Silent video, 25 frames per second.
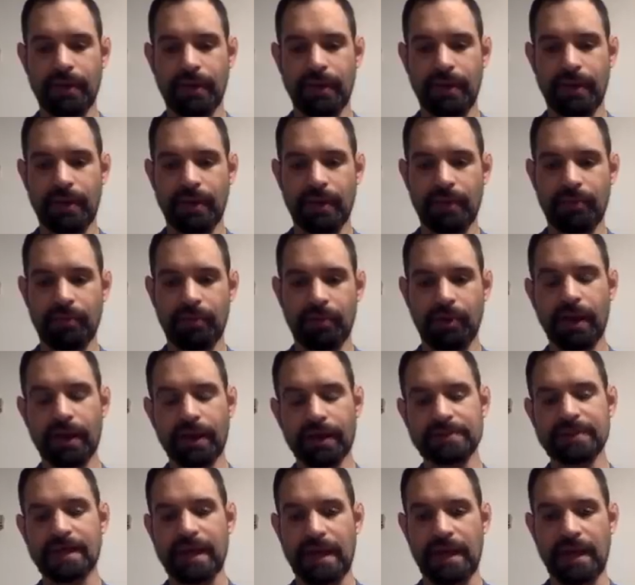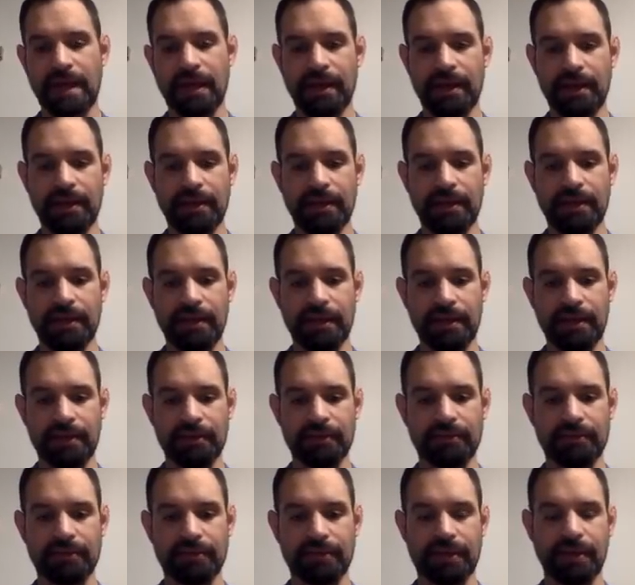and product A
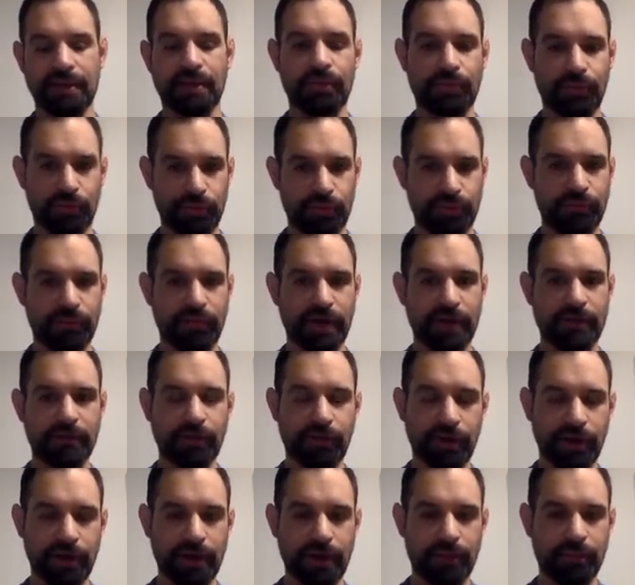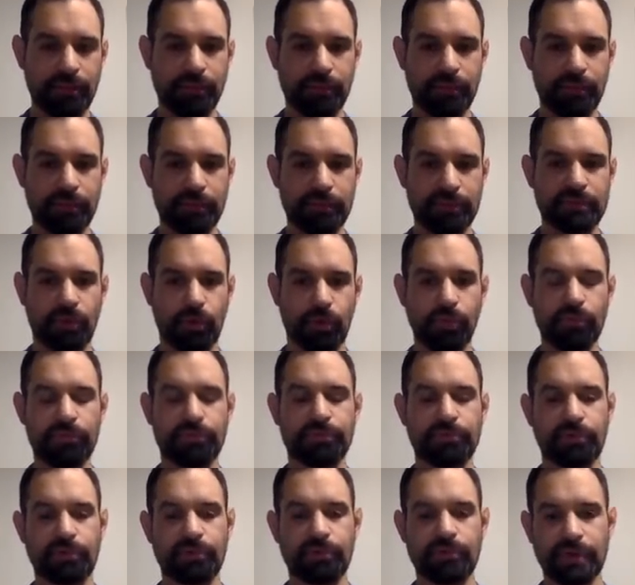is in a 35 gram total
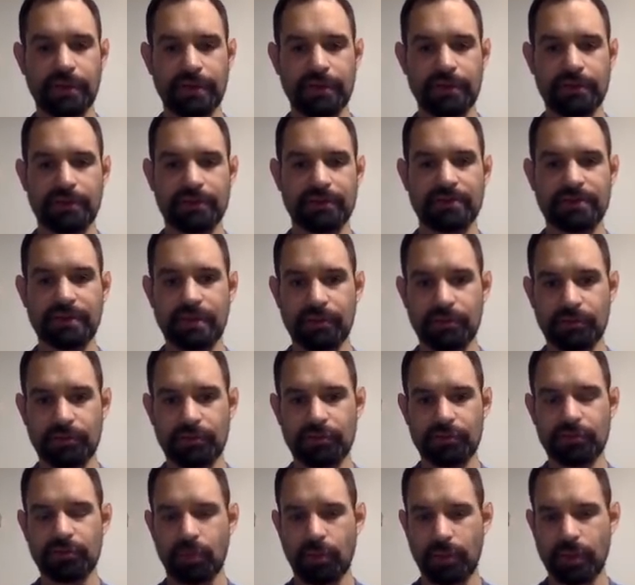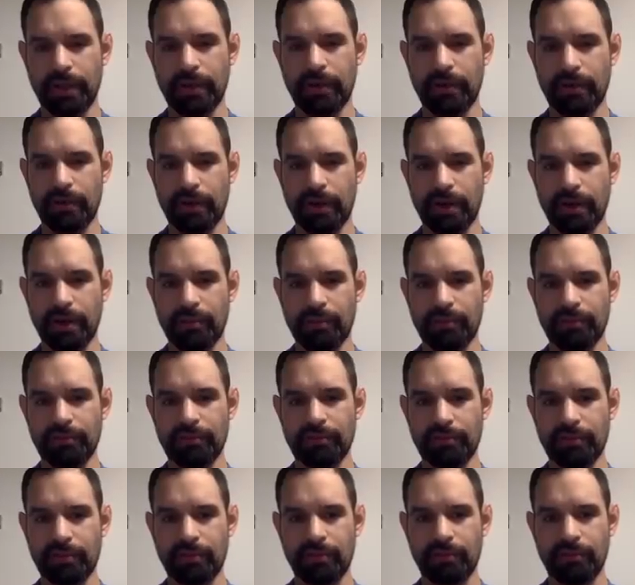serving. Let's say there's 20
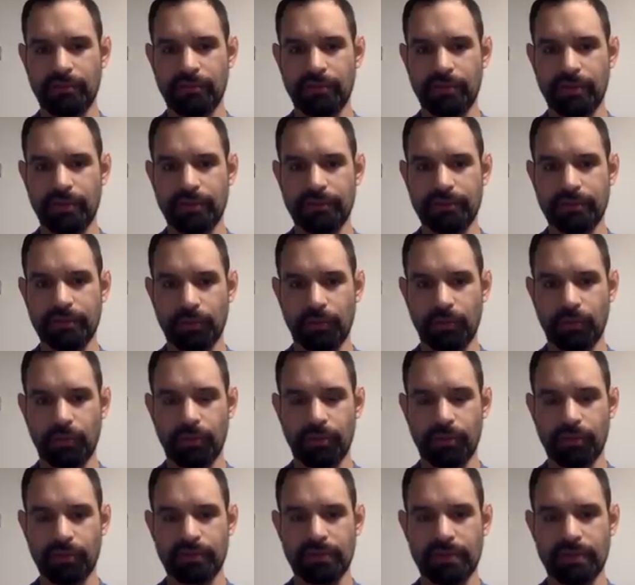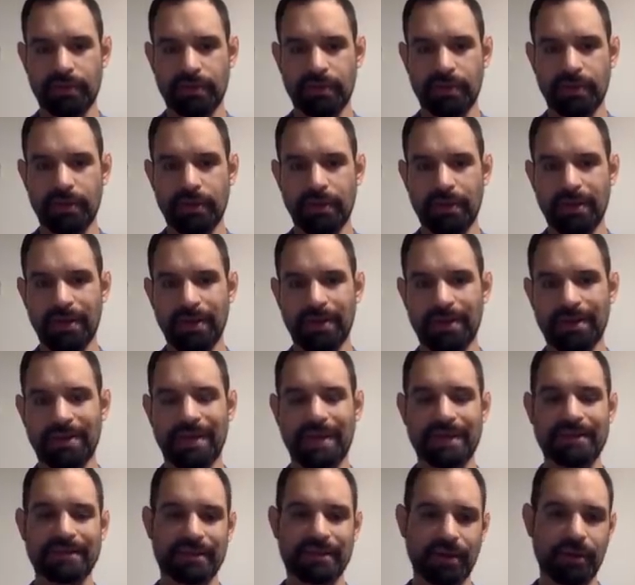grams of total protein.
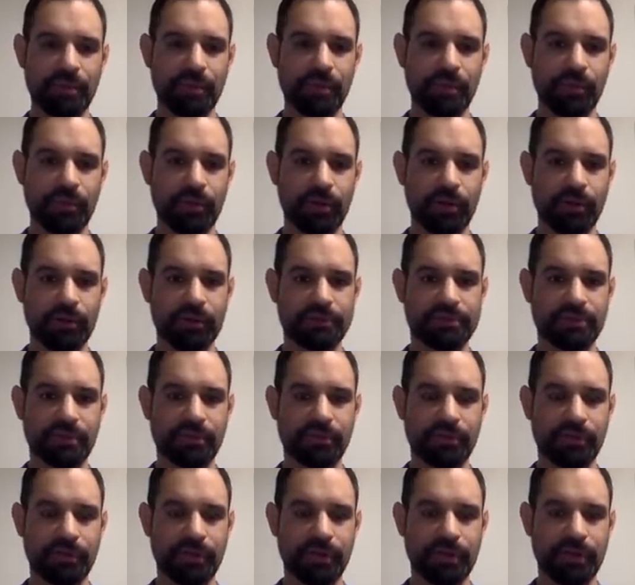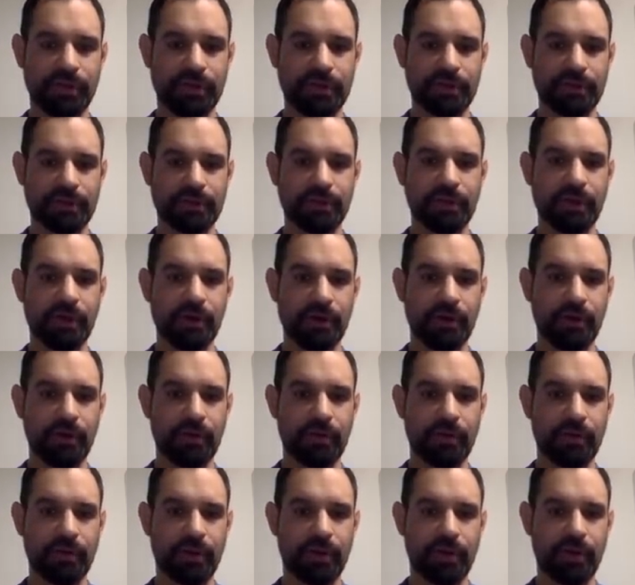That's going to be relatively
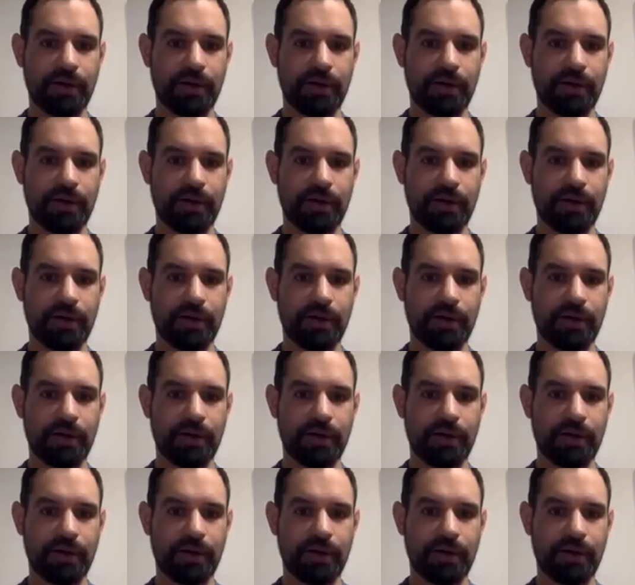low,